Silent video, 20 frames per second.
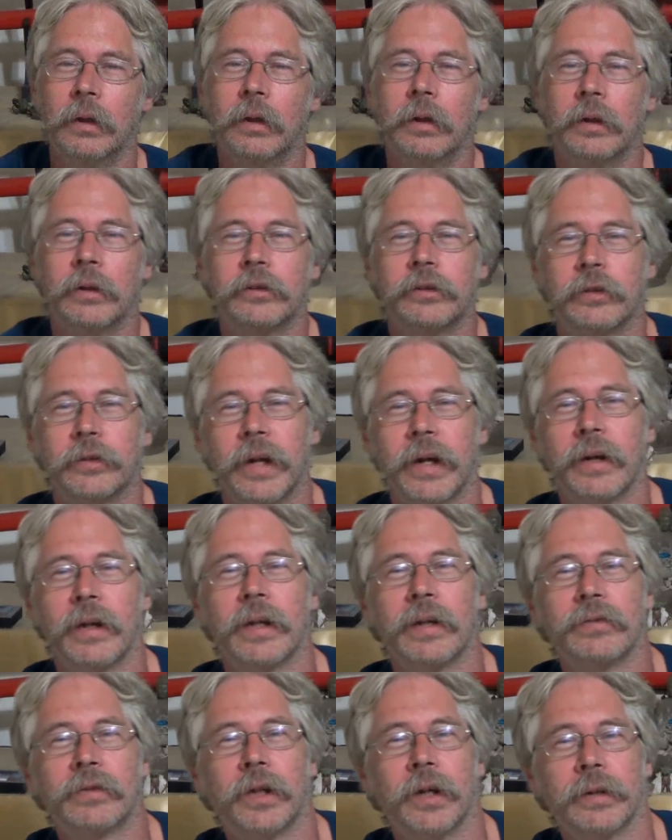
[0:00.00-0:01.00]
So now that
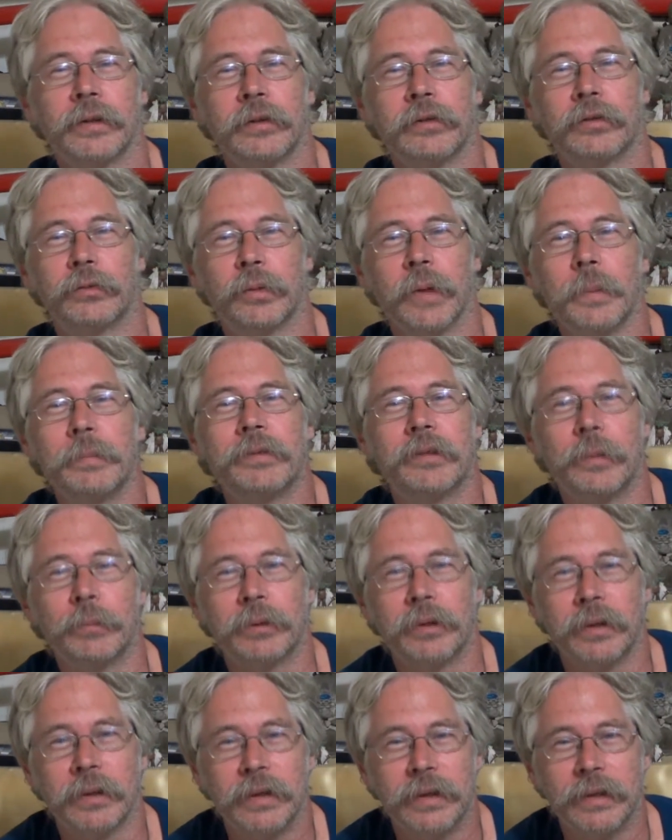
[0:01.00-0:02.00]
I've cut the strips I'm
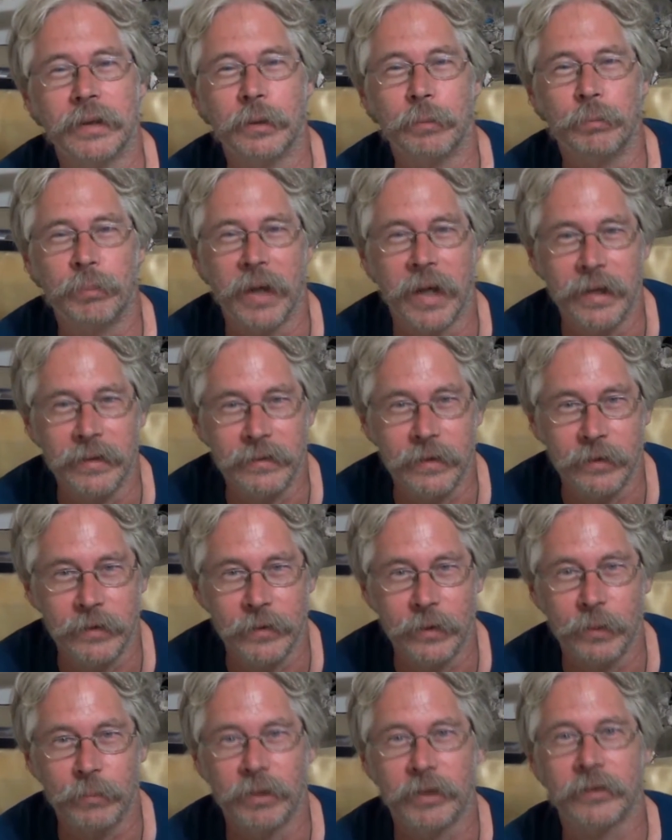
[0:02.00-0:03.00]
going to need and painted
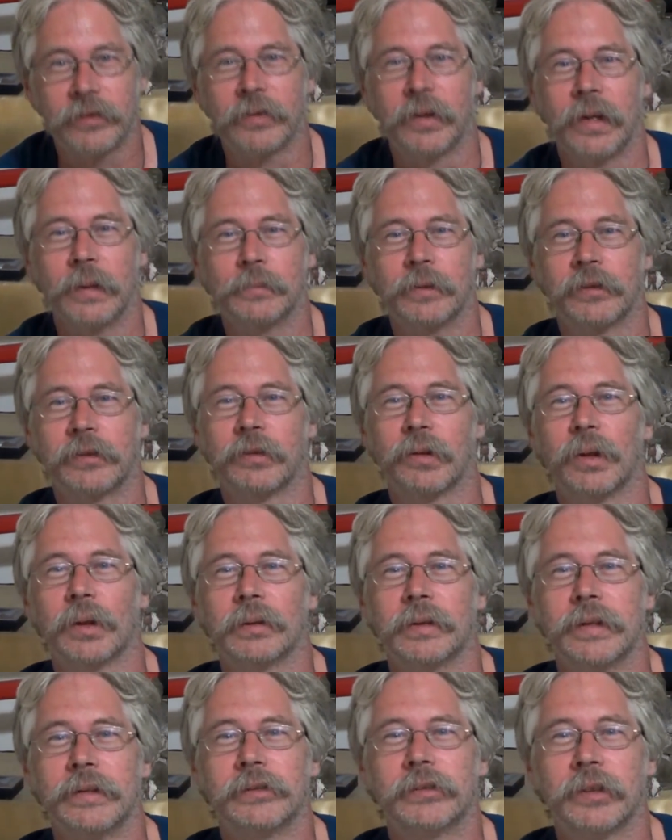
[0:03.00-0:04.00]
them, it's time to start
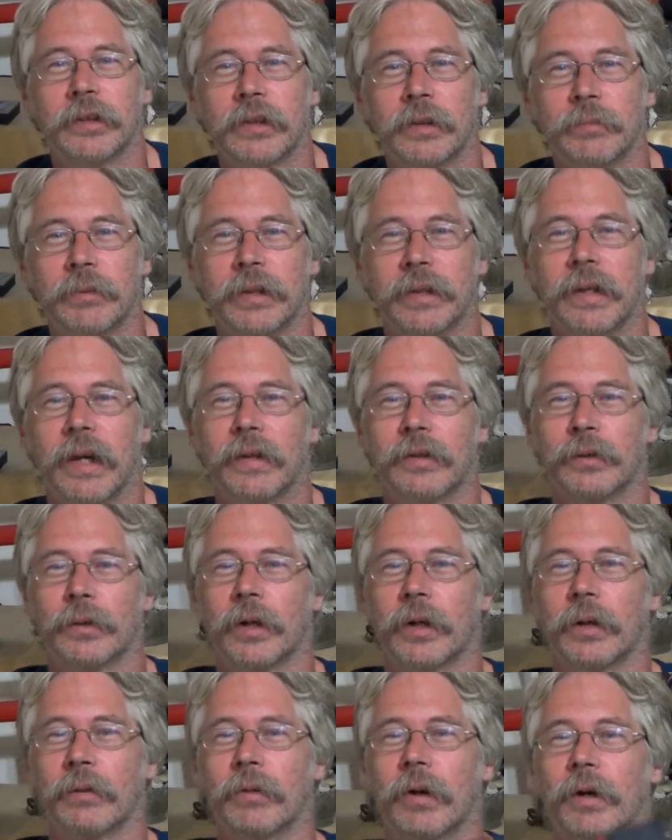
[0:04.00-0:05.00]
lacing them together, and
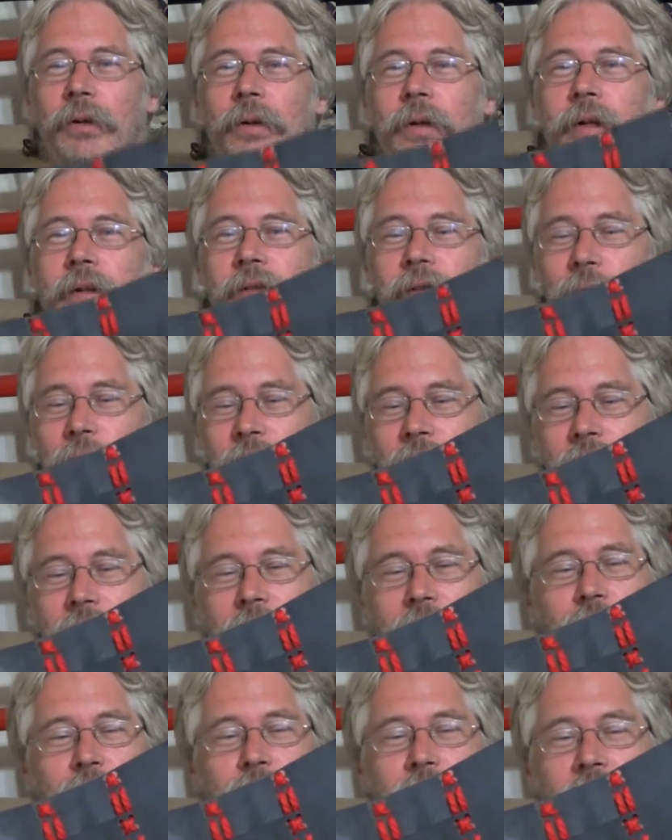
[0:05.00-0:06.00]
I've already started
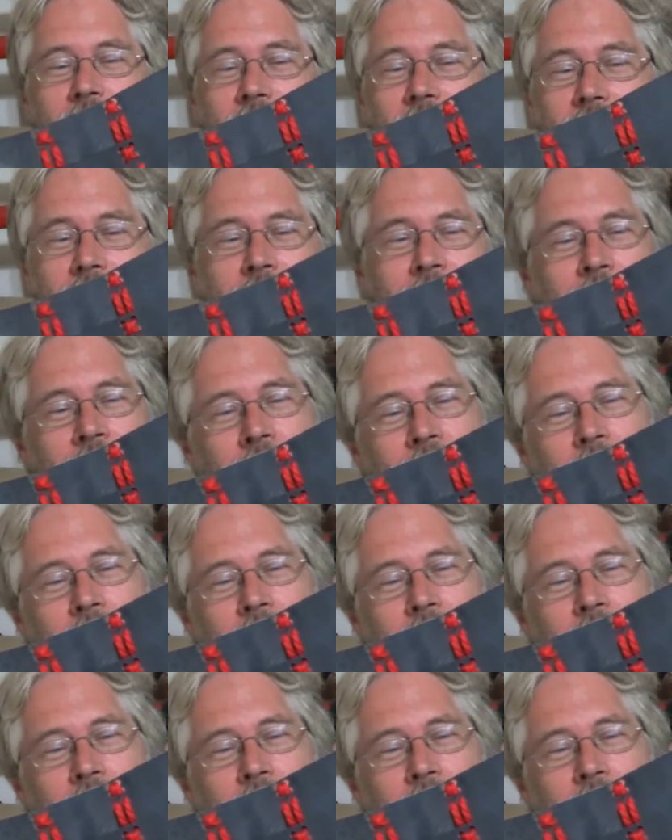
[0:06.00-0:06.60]
to do that.